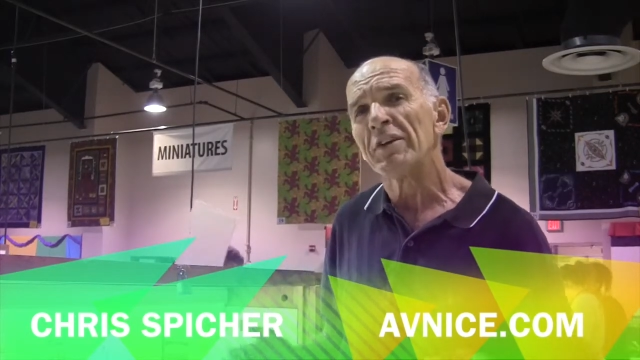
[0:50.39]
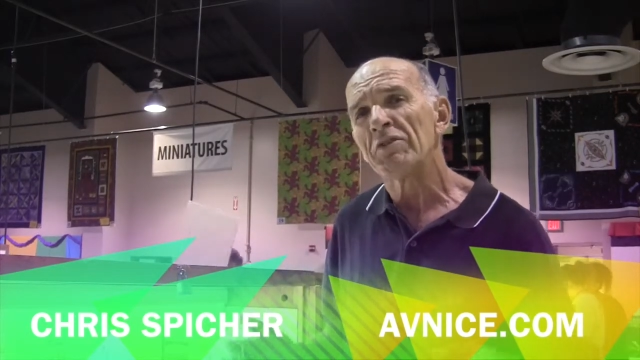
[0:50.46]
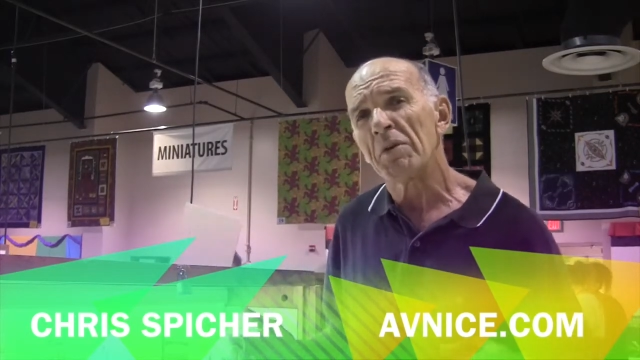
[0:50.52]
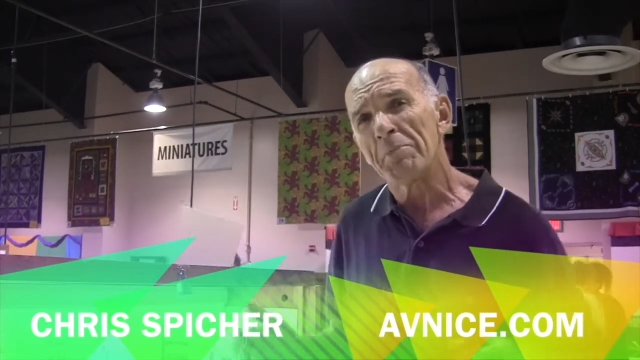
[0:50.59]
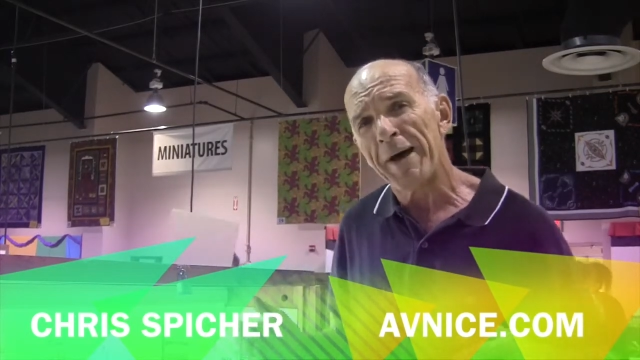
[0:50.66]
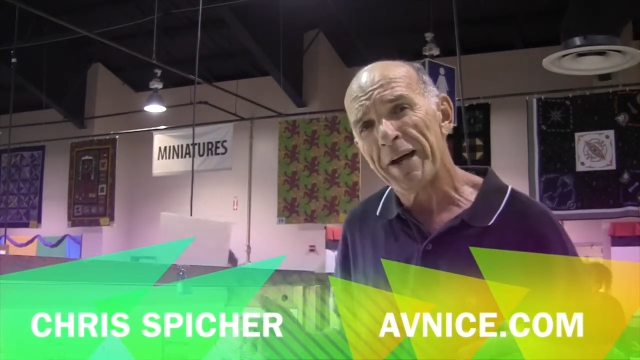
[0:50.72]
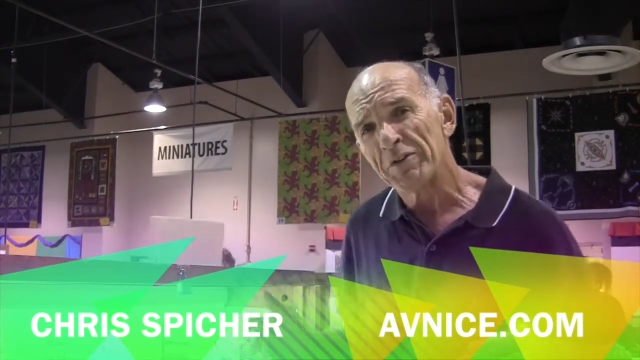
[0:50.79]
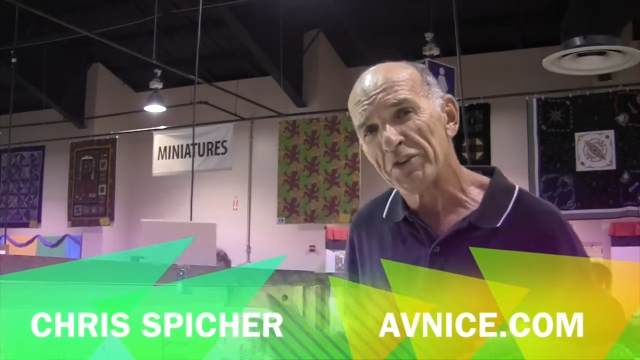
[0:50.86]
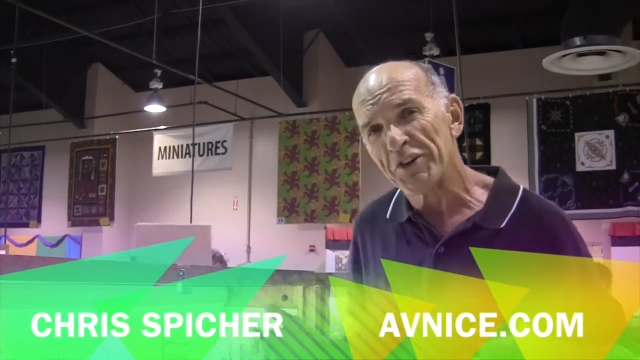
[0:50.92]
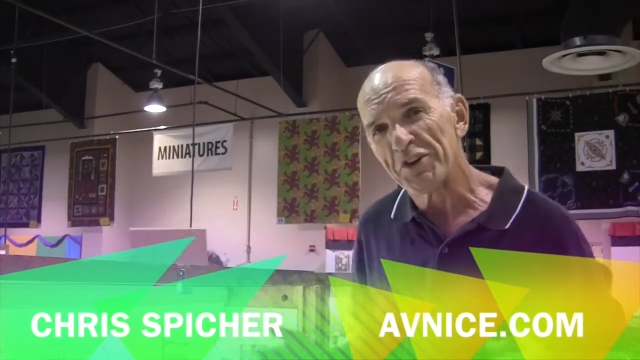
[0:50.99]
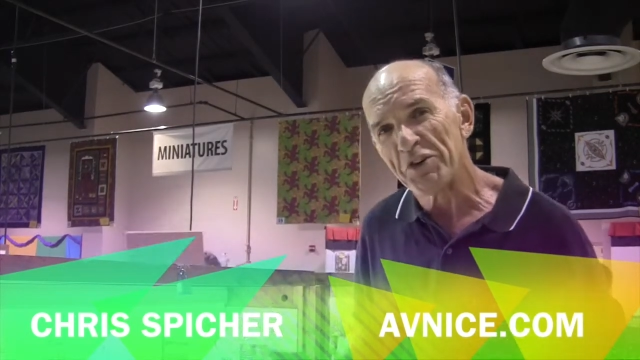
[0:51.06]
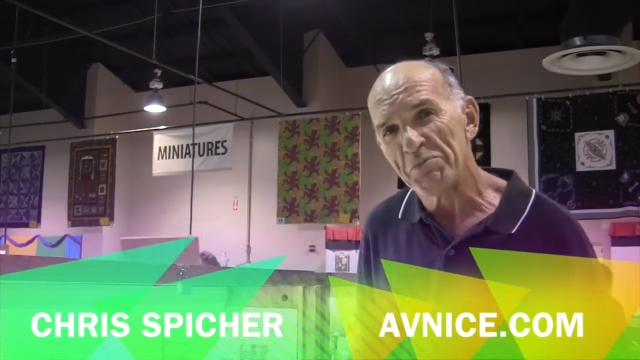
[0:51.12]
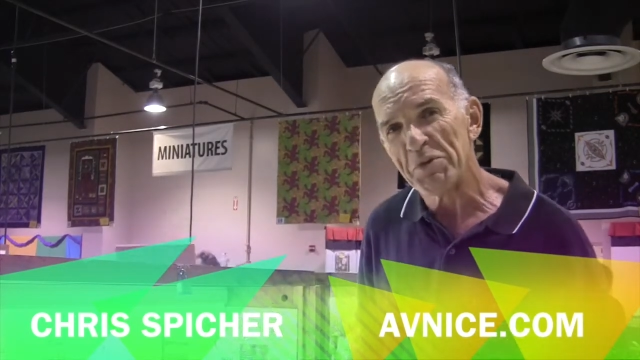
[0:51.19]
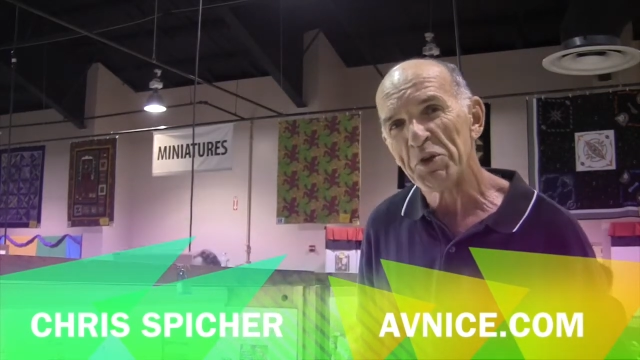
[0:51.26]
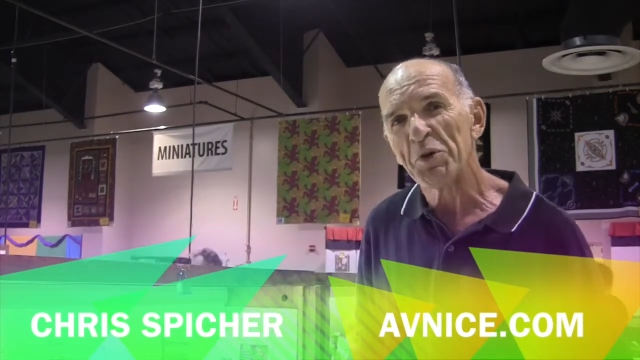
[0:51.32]
It's about the
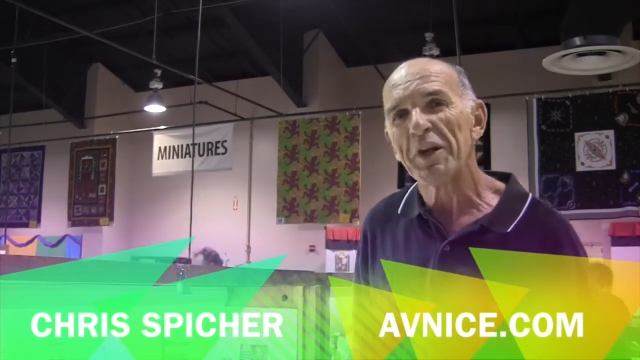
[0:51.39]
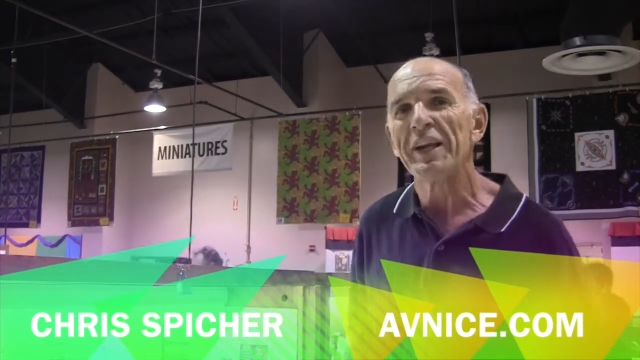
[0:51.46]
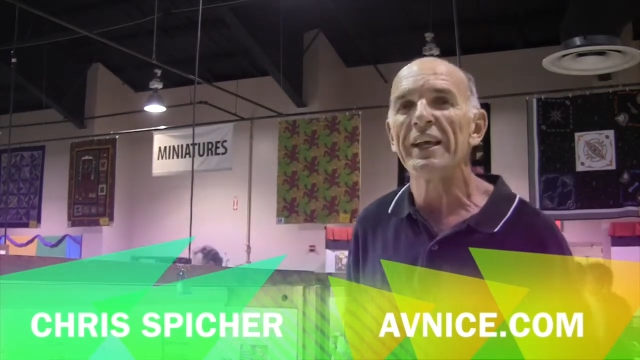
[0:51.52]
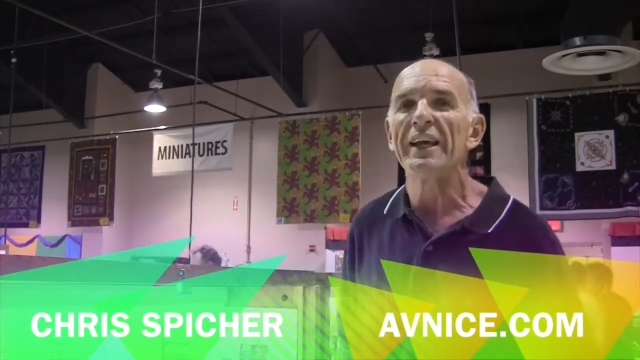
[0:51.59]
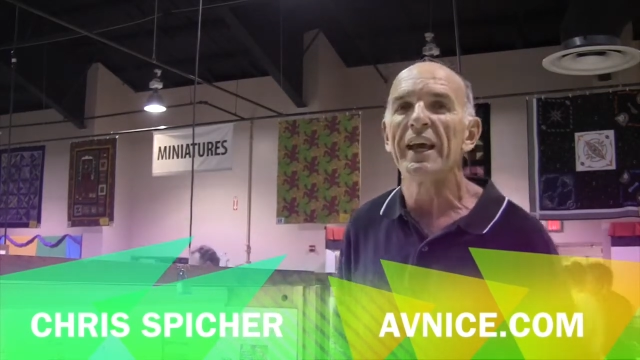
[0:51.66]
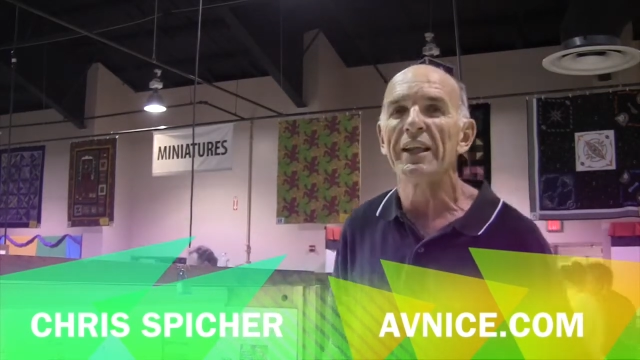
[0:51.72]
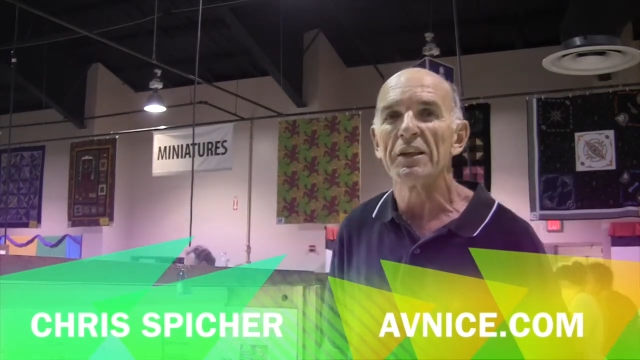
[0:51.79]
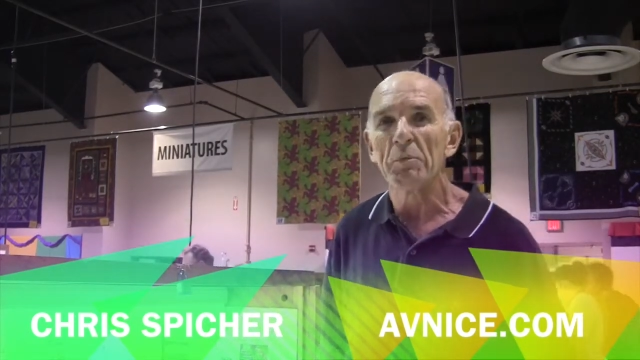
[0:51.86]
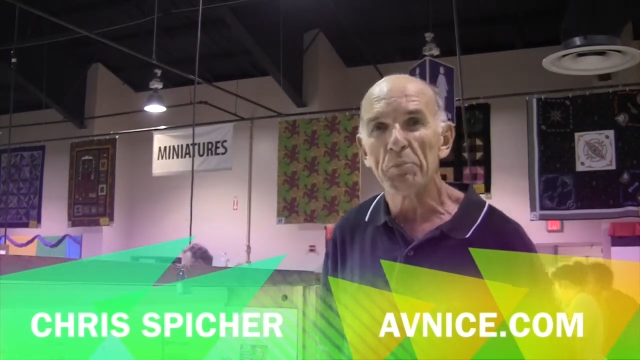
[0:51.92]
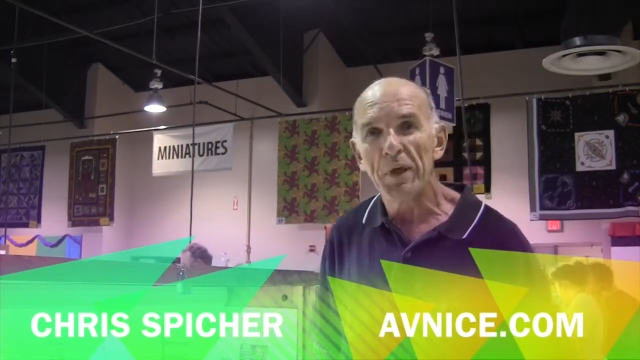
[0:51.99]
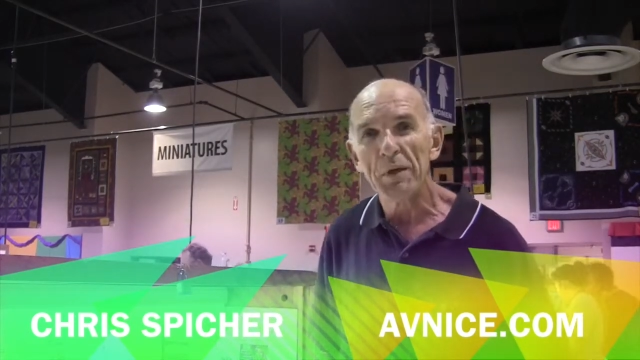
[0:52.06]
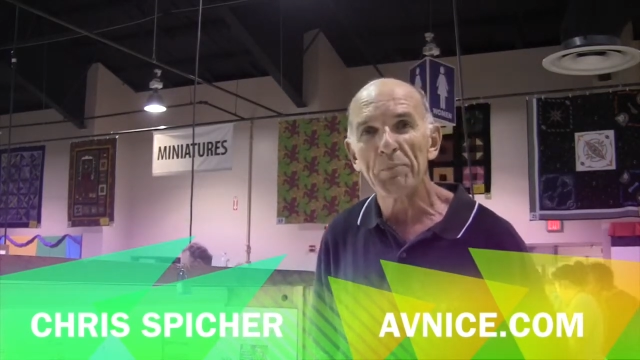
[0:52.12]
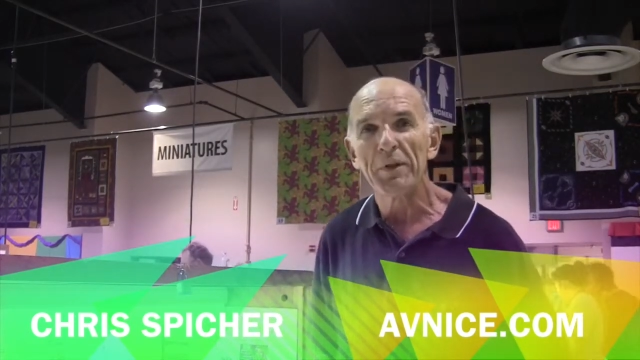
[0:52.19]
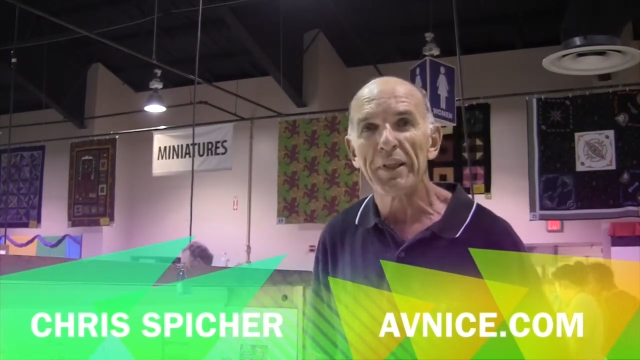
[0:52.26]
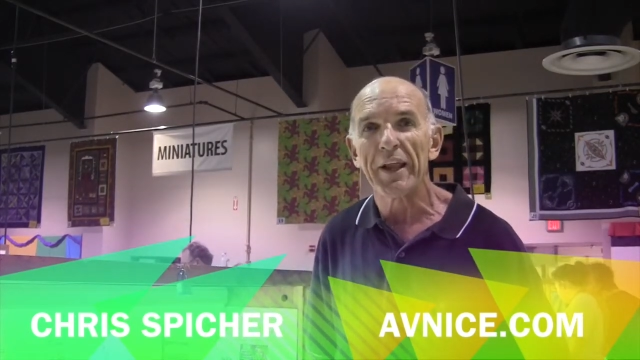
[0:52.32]
community and the
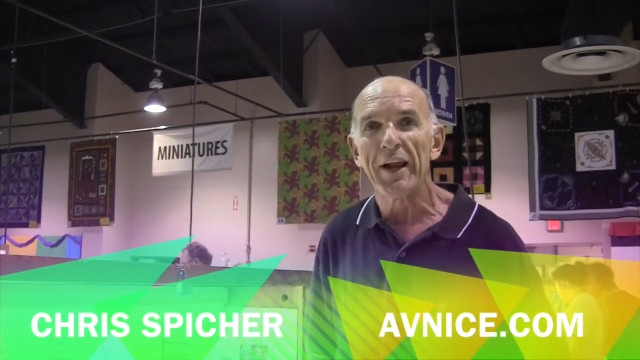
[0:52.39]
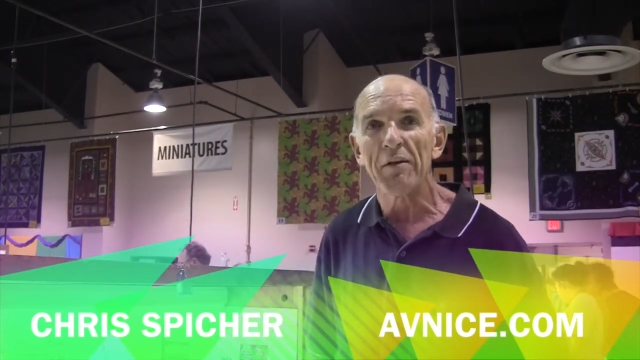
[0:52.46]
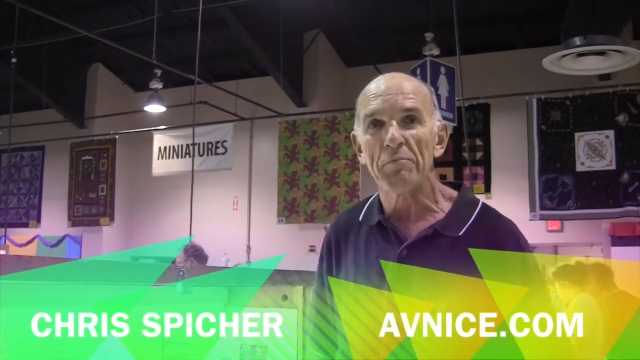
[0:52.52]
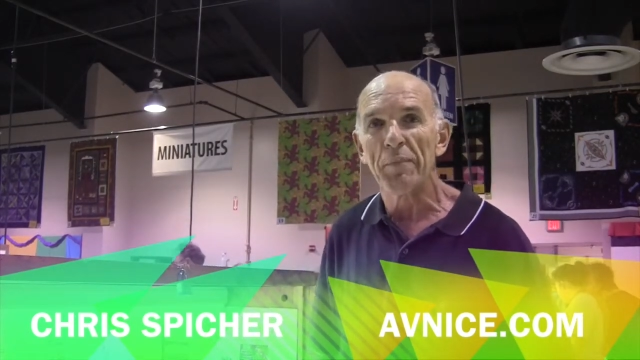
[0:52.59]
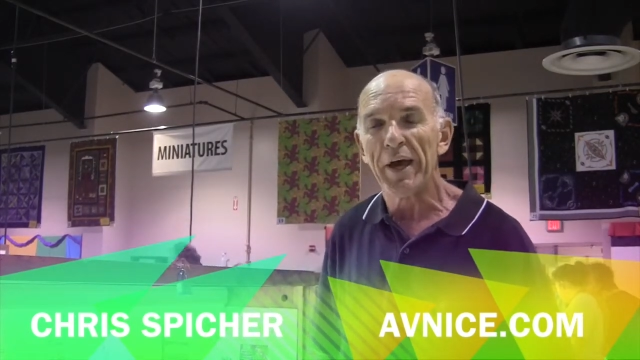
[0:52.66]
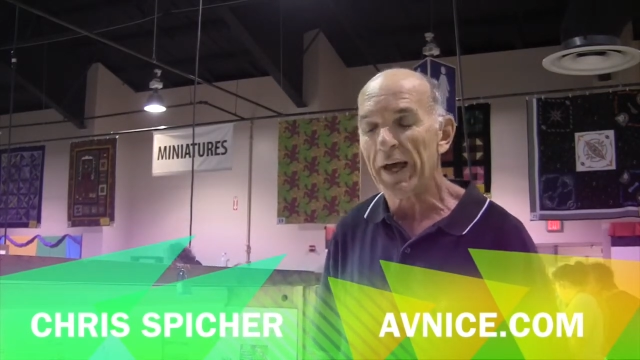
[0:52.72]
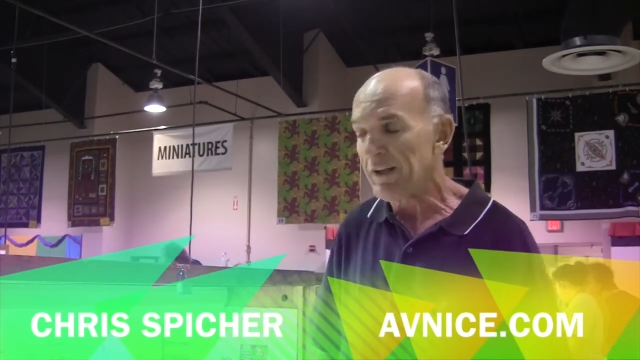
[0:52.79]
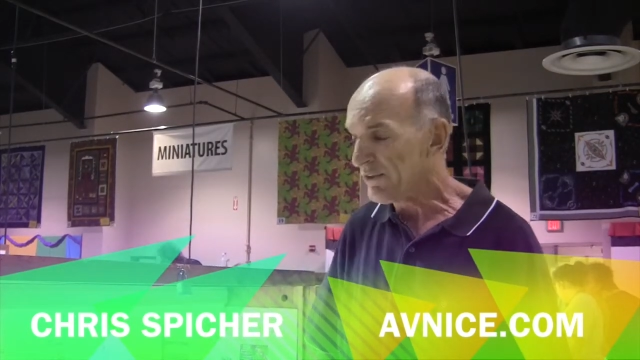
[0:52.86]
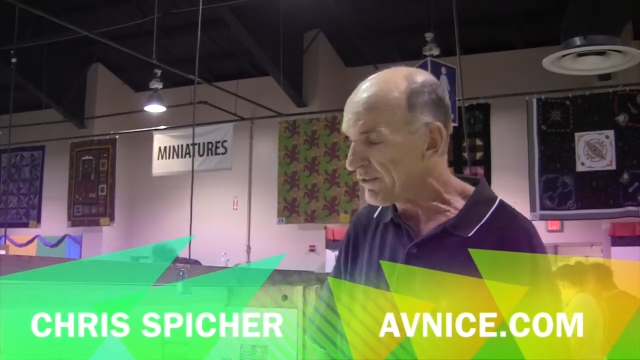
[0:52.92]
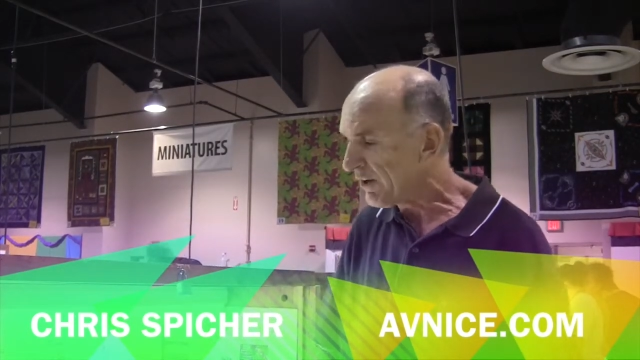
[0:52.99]
people that I've met.